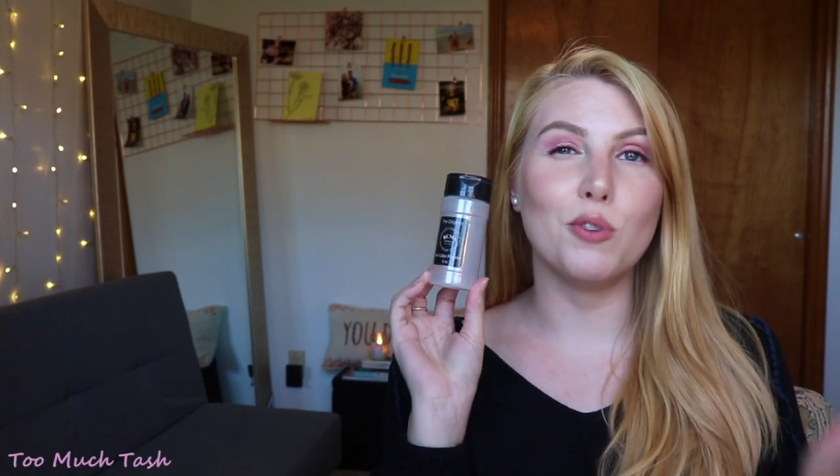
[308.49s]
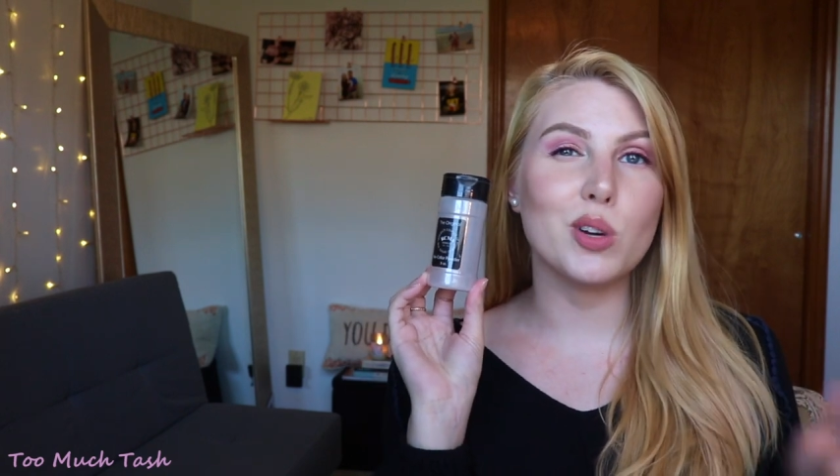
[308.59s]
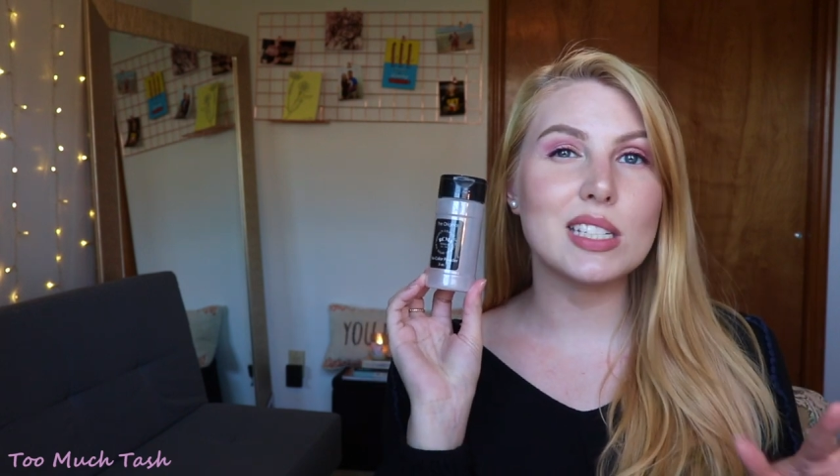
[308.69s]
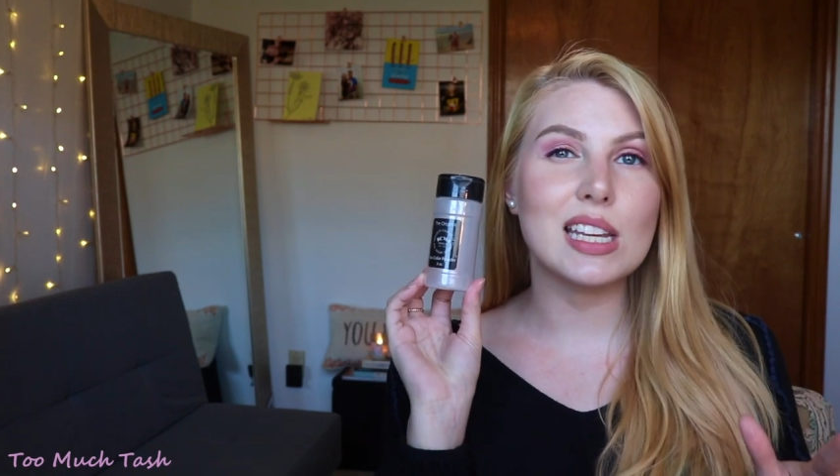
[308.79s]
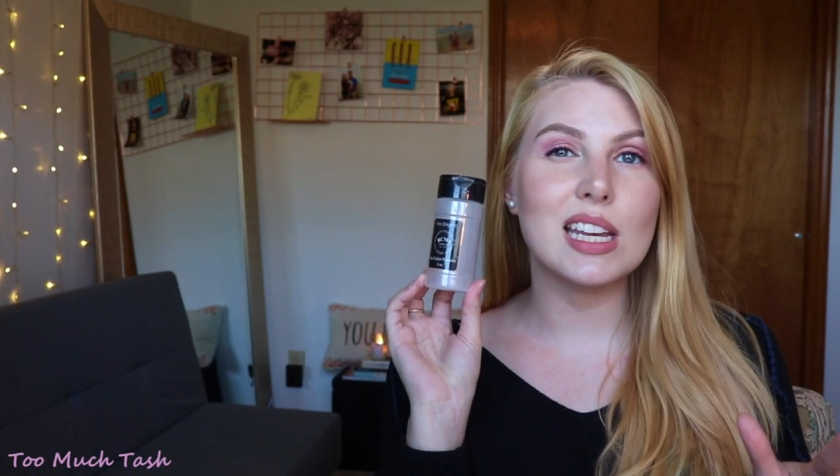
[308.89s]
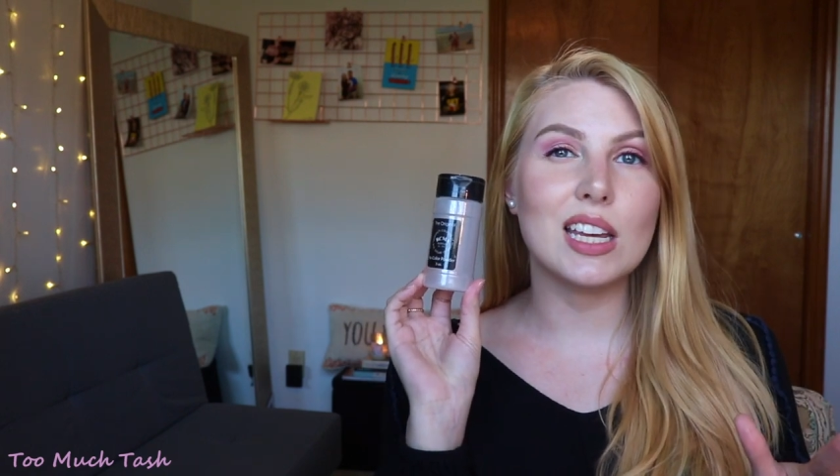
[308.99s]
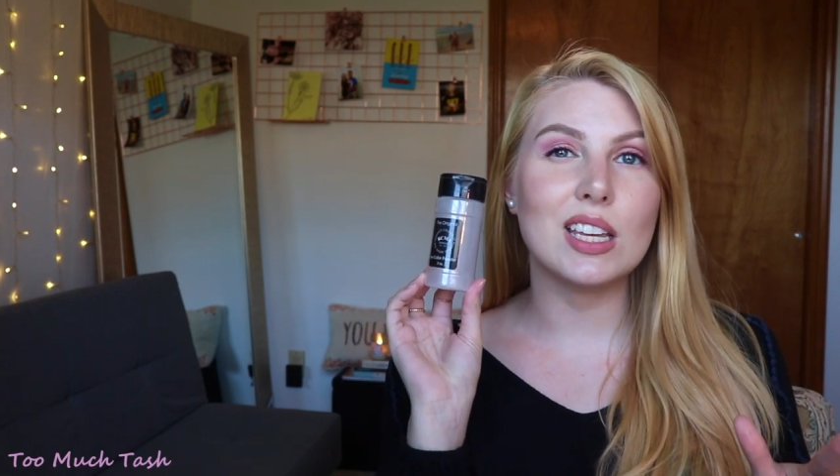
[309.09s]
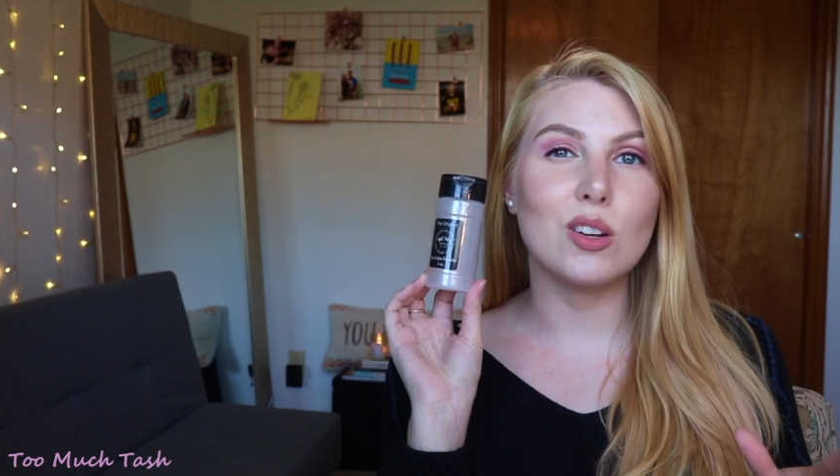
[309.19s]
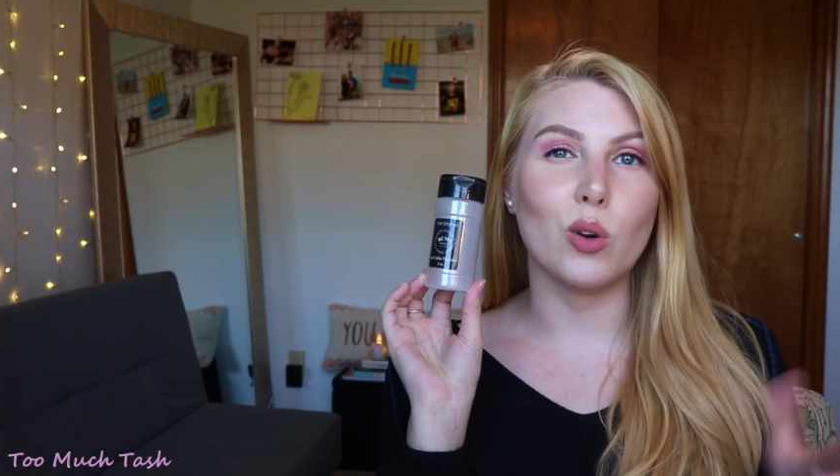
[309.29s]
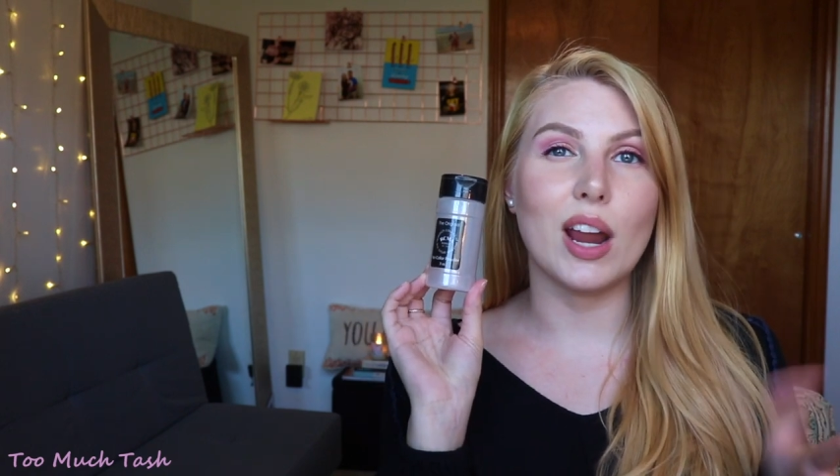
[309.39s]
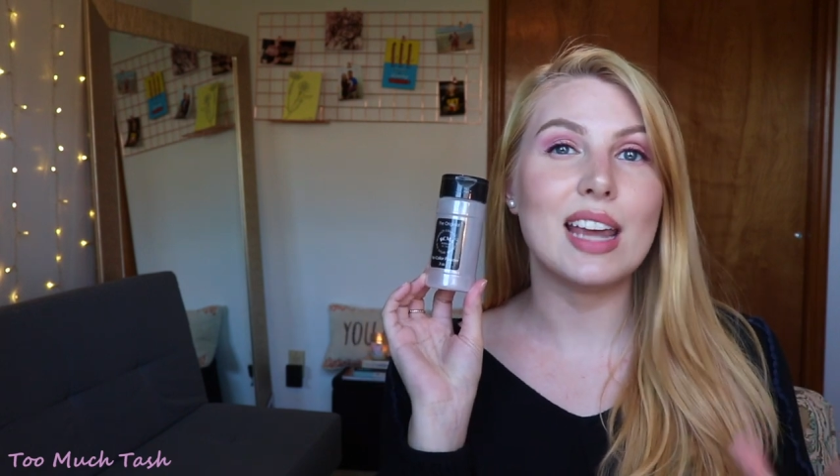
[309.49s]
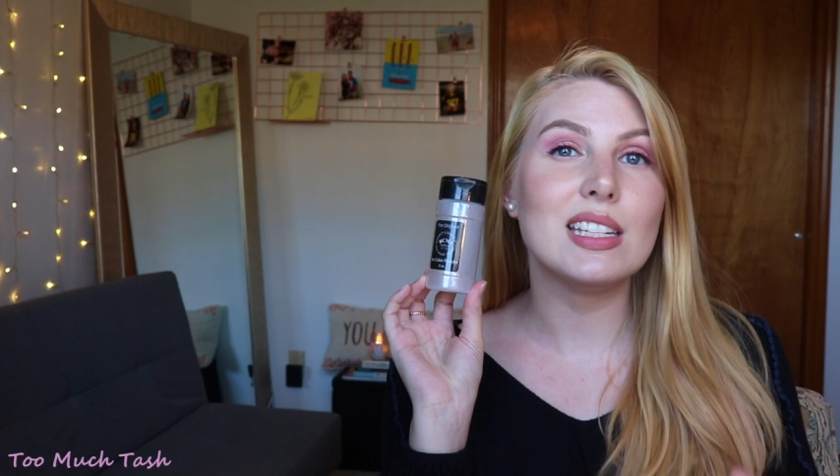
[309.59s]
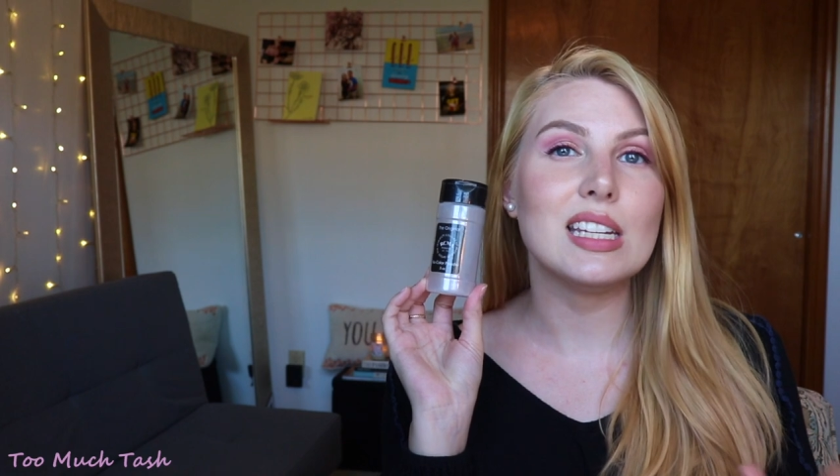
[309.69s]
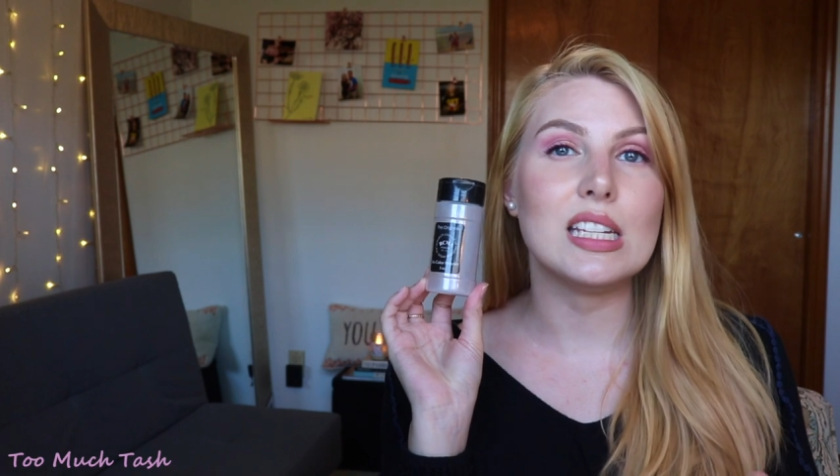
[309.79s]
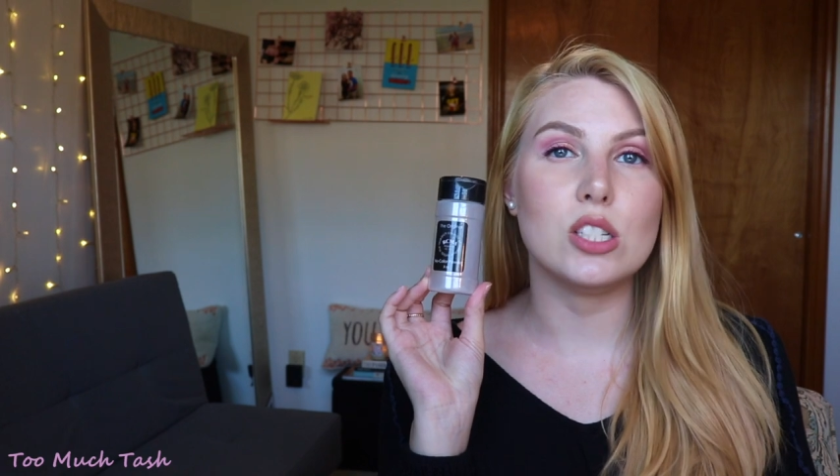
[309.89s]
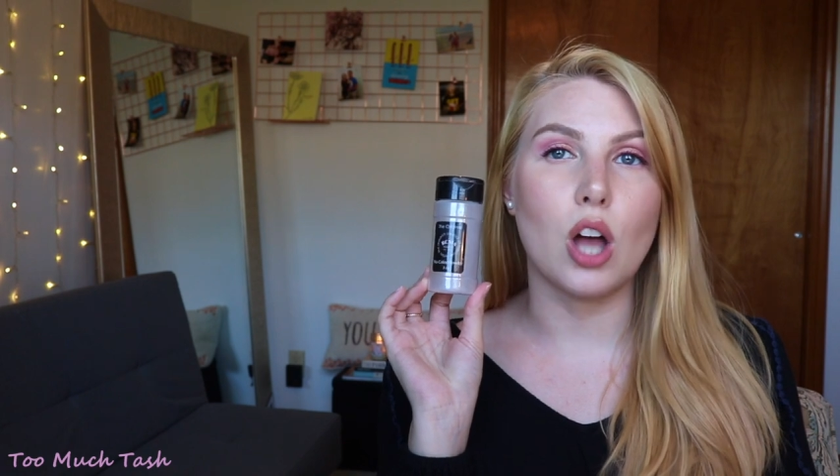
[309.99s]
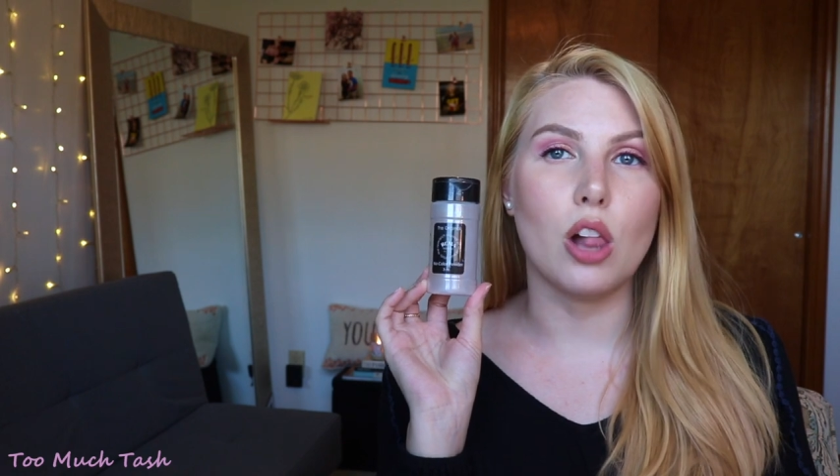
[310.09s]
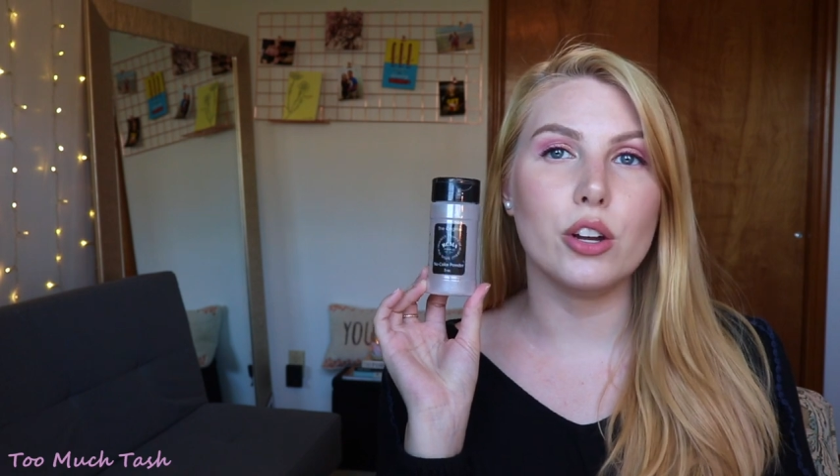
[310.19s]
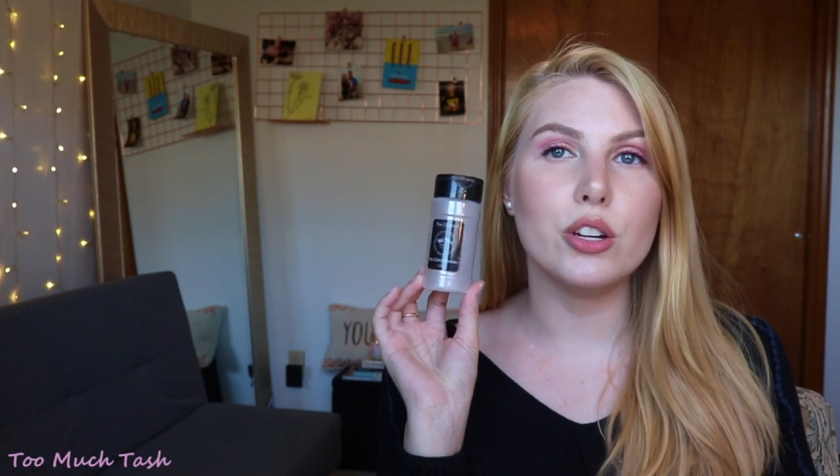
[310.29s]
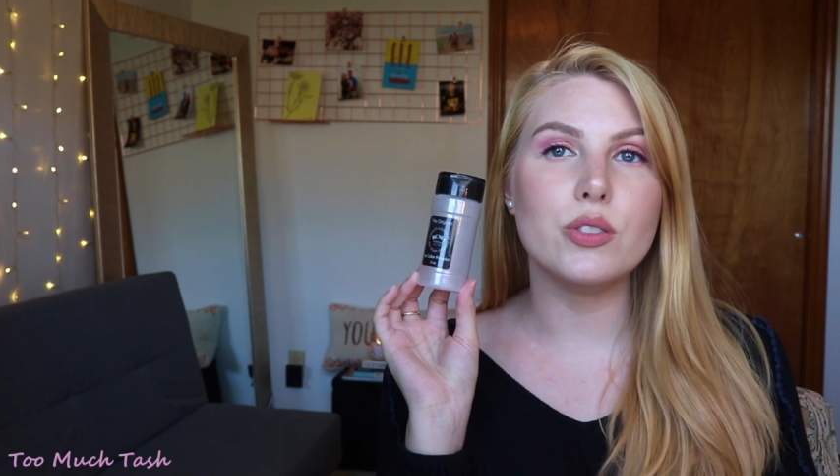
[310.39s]
$14 or
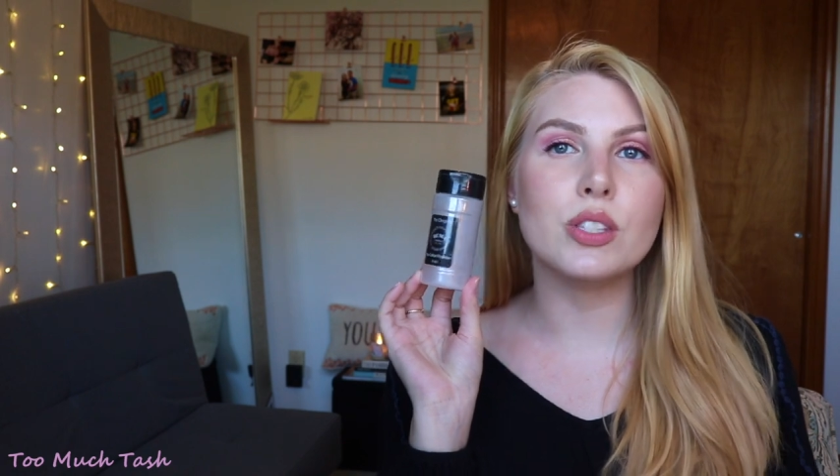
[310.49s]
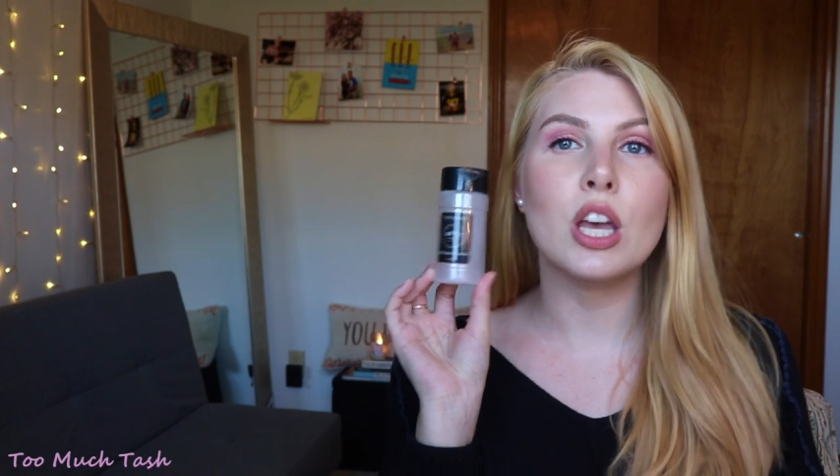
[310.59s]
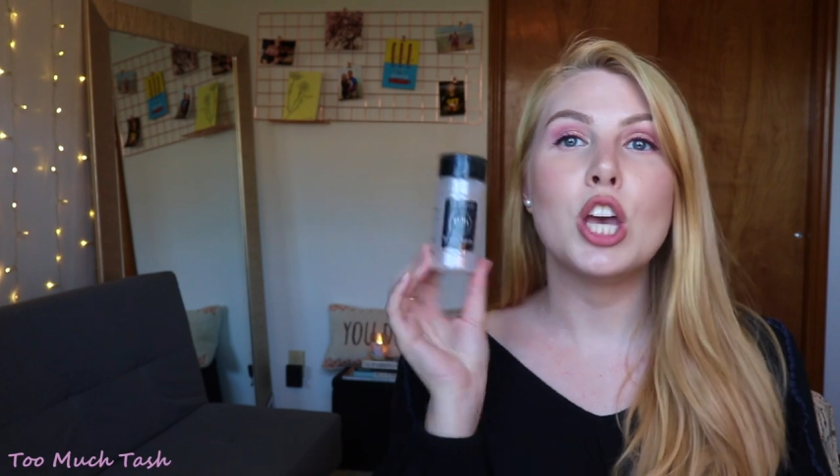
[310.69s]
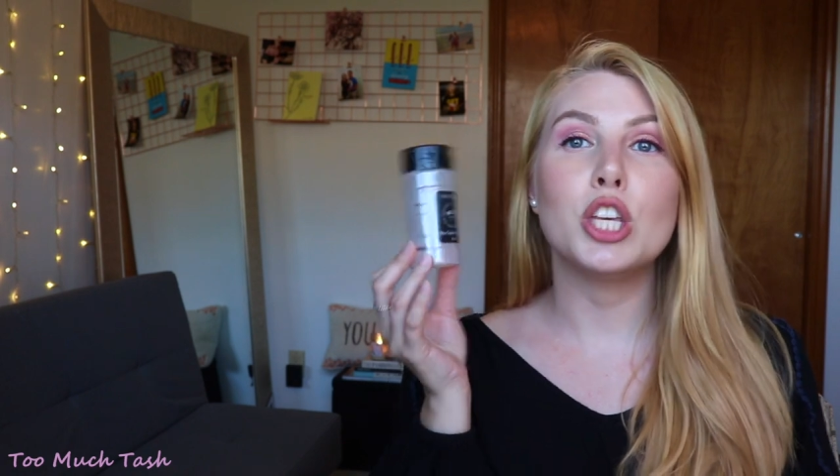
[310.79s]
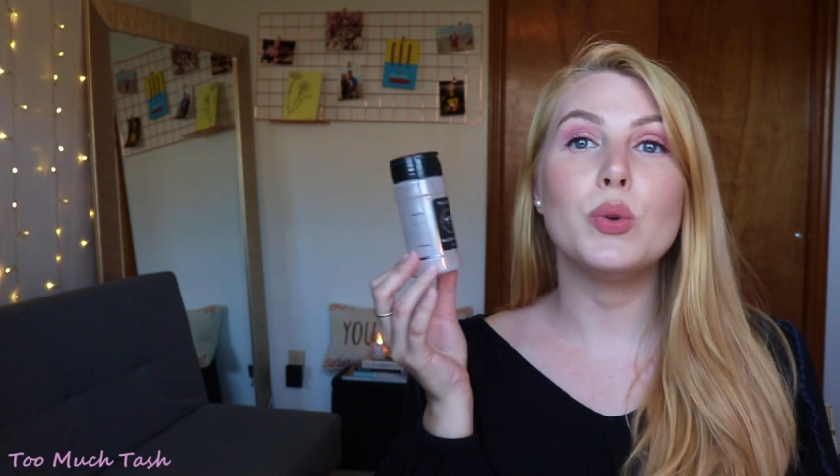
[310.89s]
$18.